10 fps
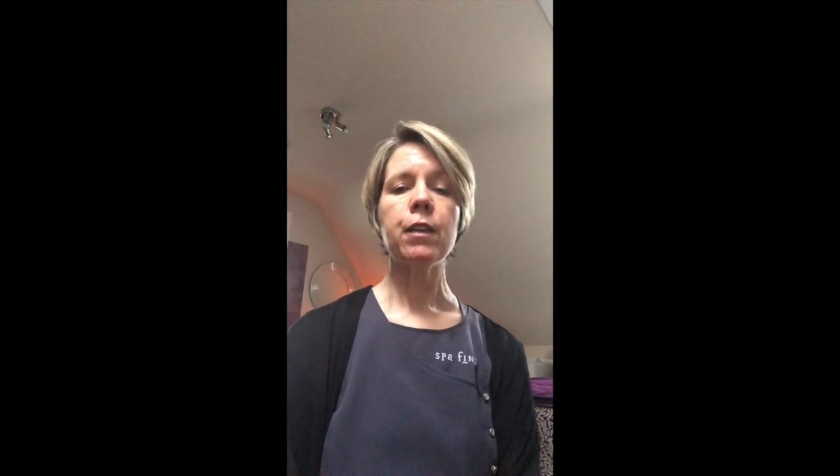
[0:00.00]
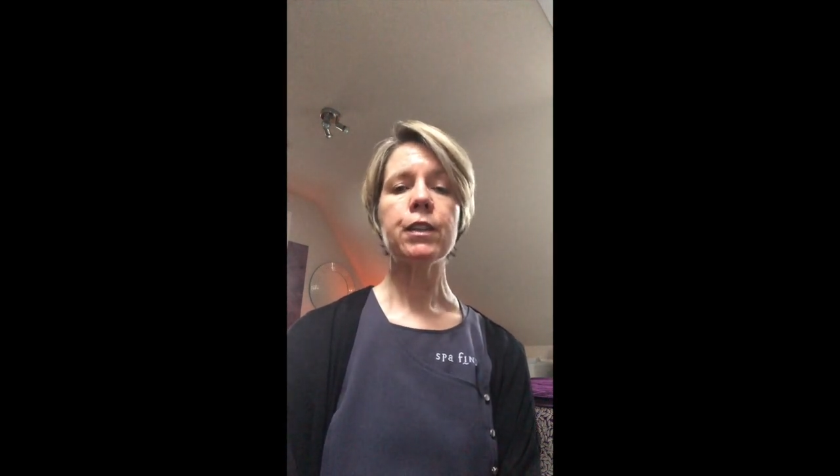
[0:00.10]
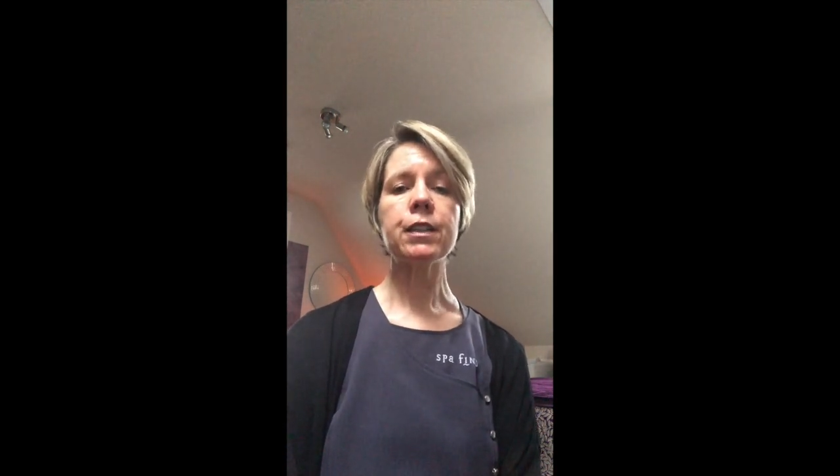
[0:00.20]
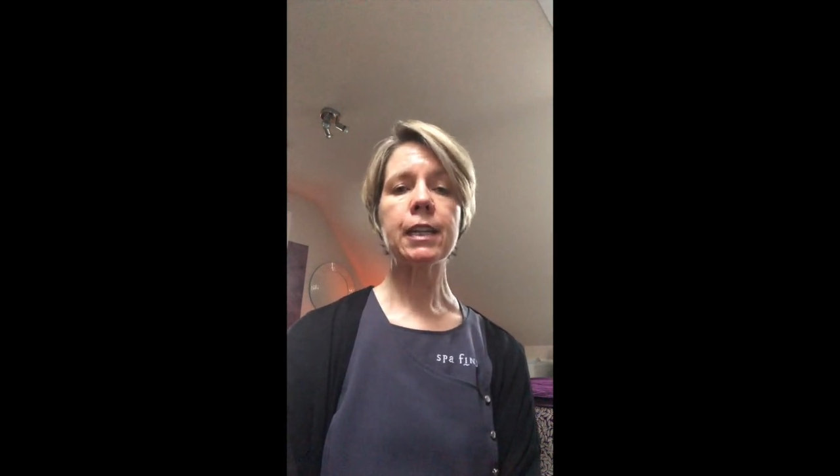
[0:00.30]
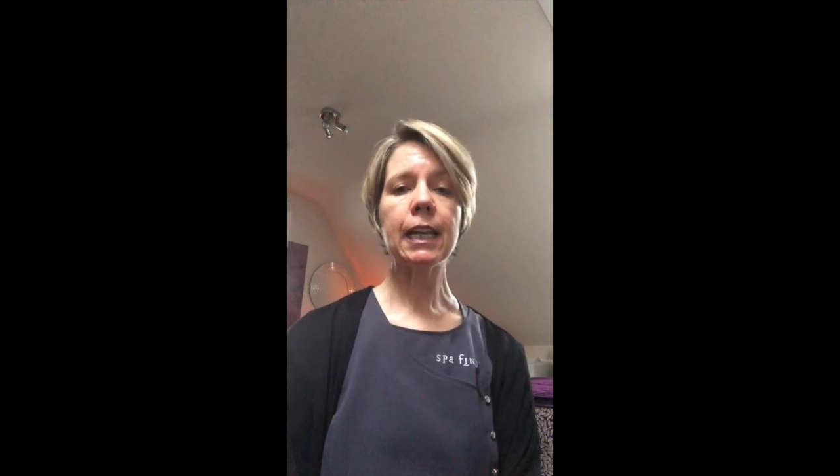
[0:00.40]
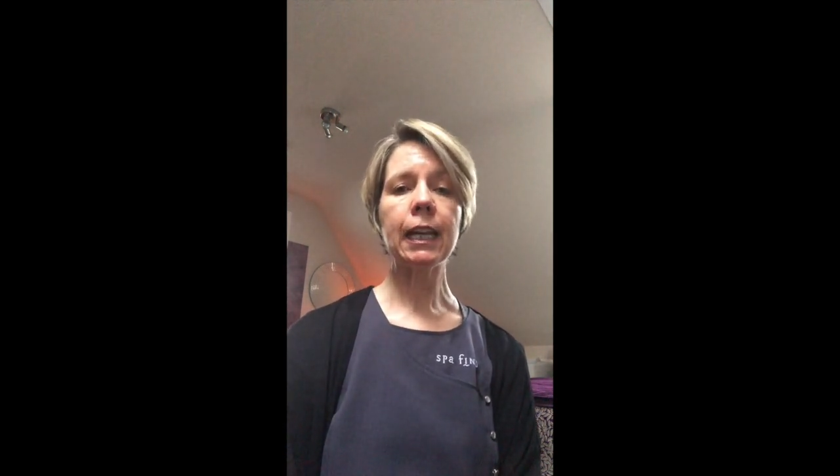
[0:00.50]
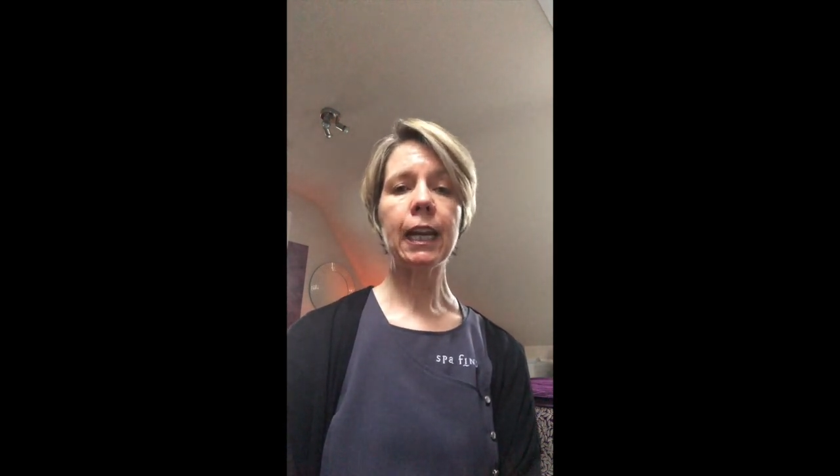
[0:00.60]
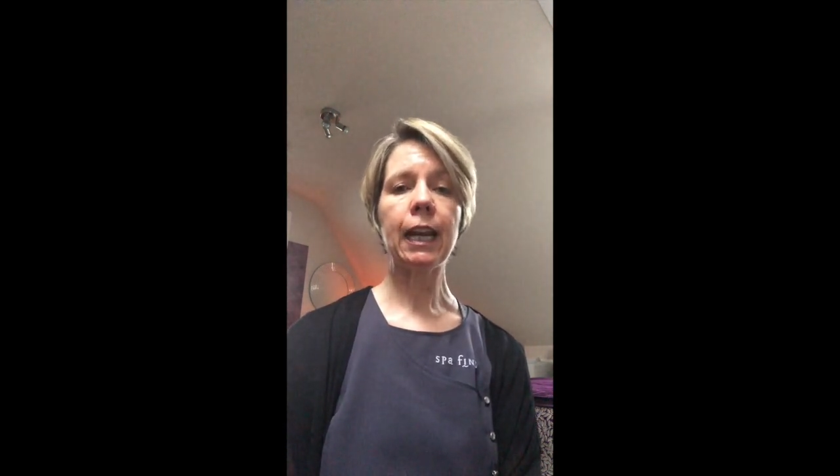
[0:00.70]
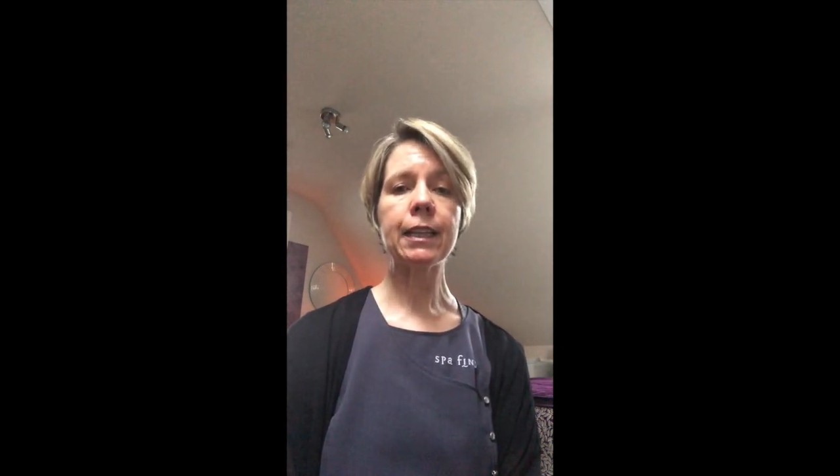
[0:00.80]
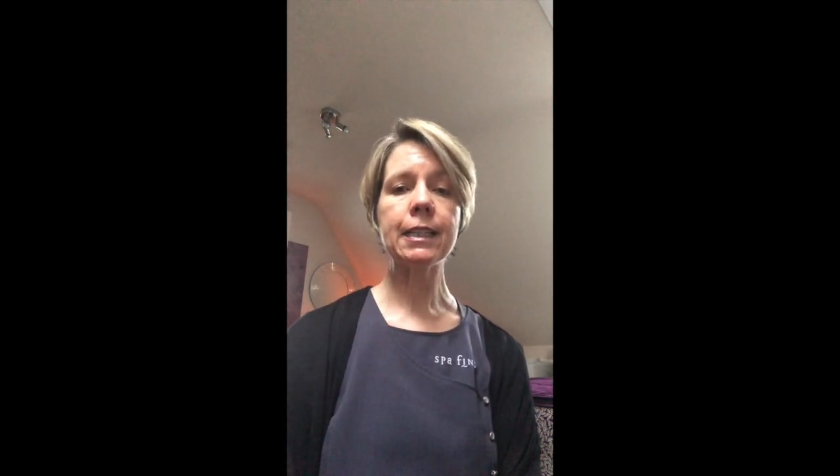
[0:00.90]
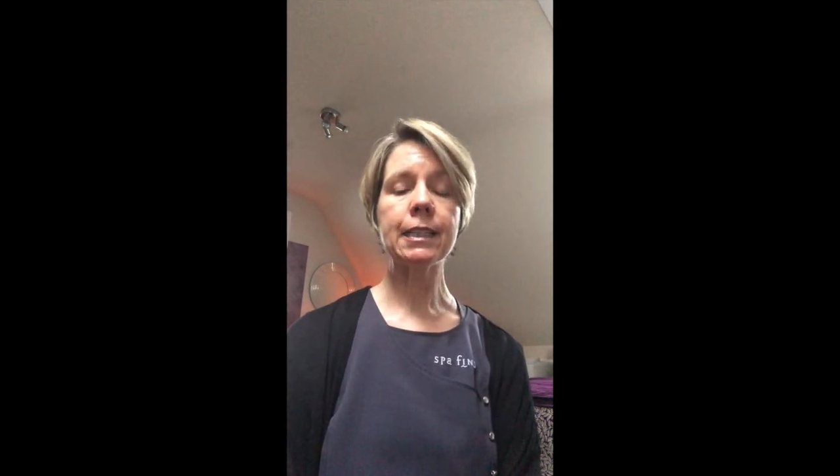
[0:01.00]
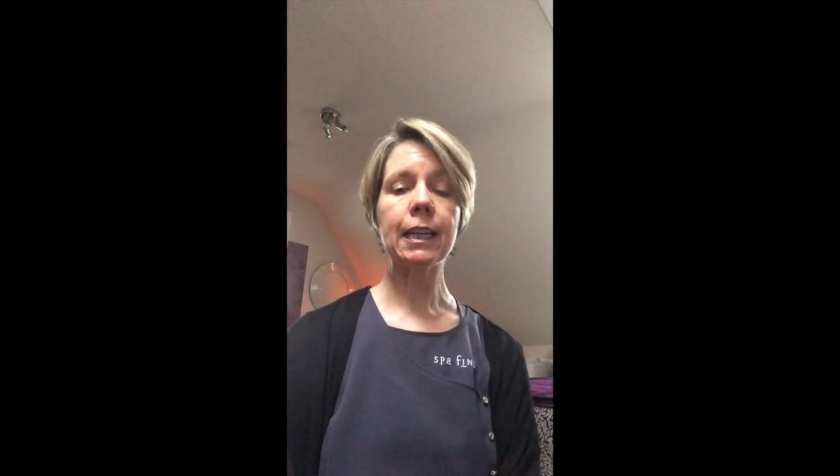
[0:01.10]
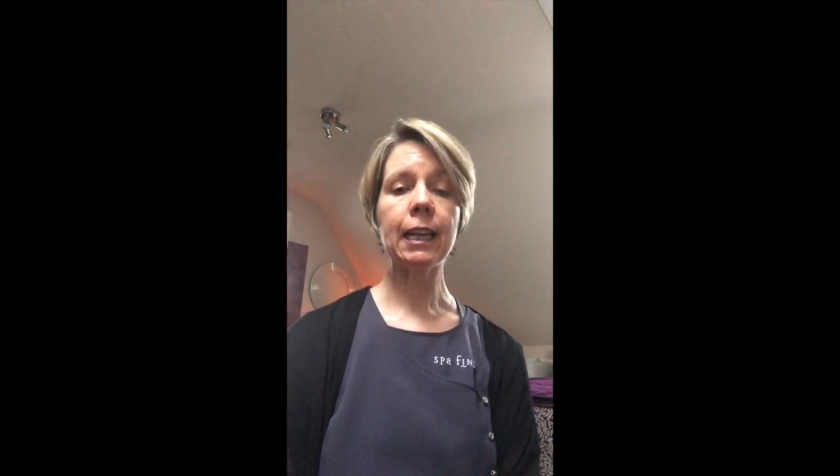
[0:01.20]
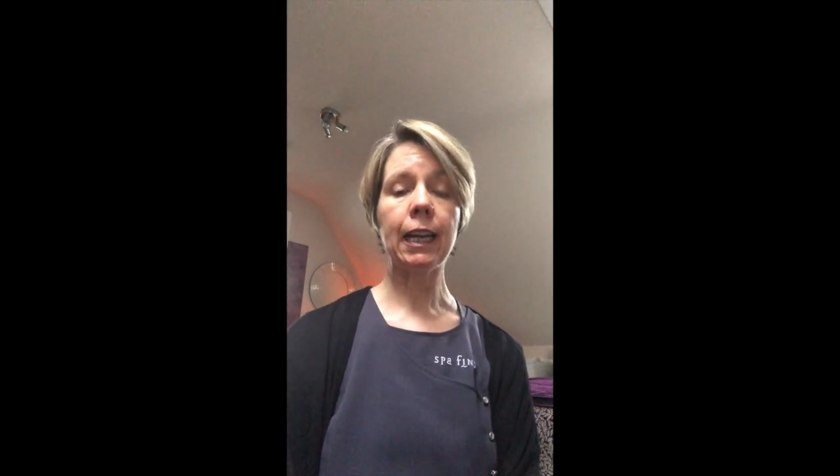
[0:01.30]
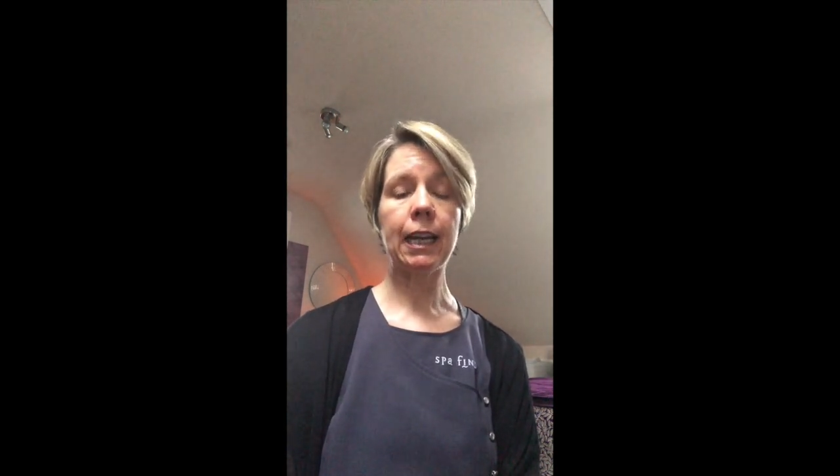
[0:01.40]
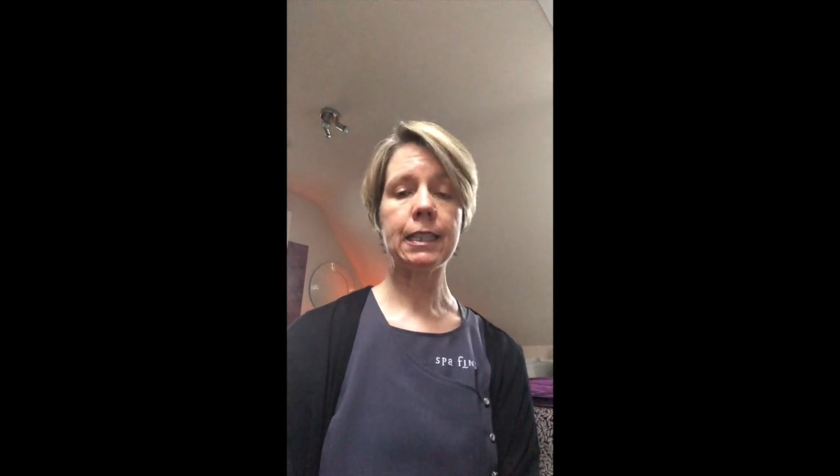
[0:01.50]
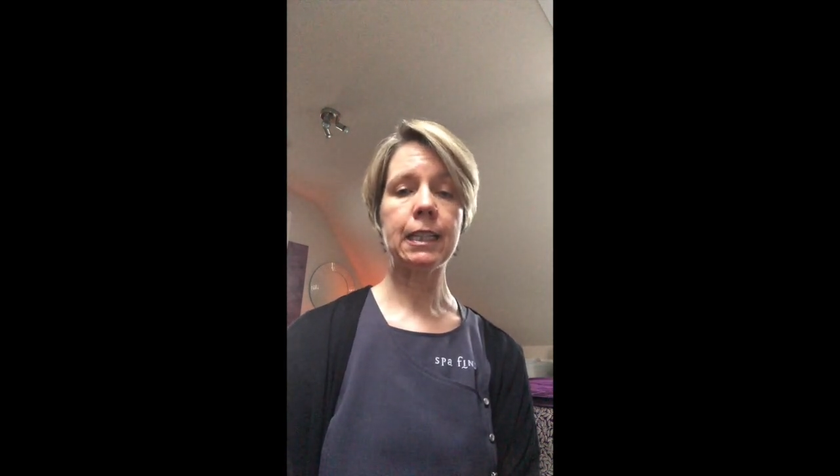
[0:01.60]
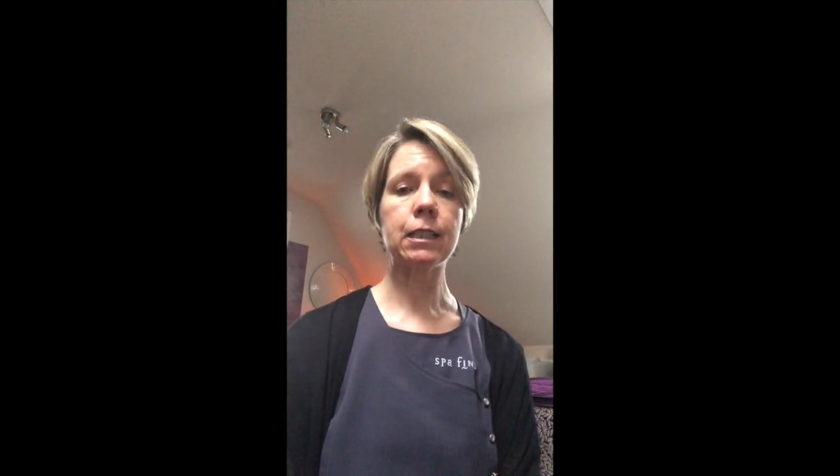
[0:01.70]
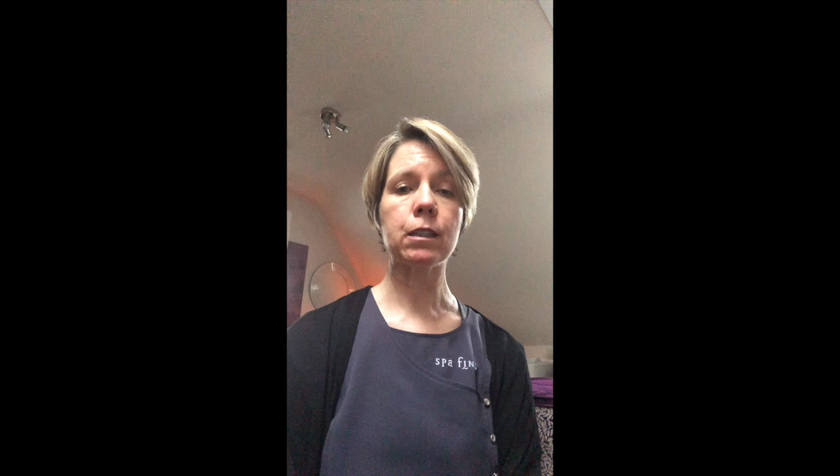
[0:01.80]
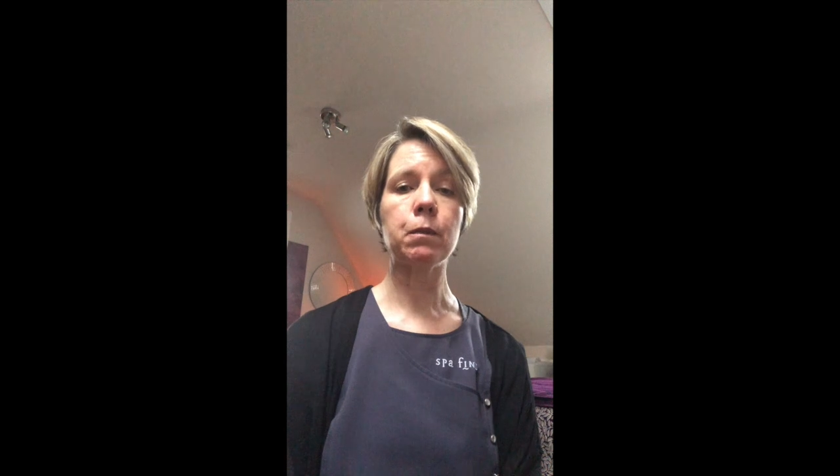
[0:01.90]
This skincare
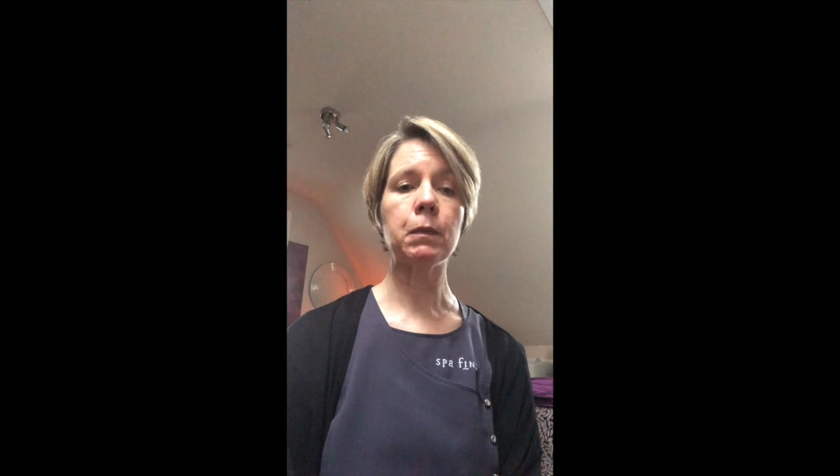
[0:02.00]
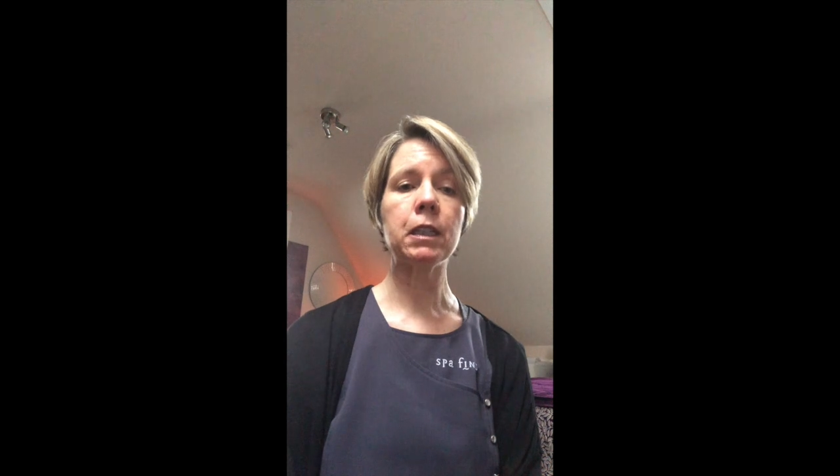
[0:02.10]
system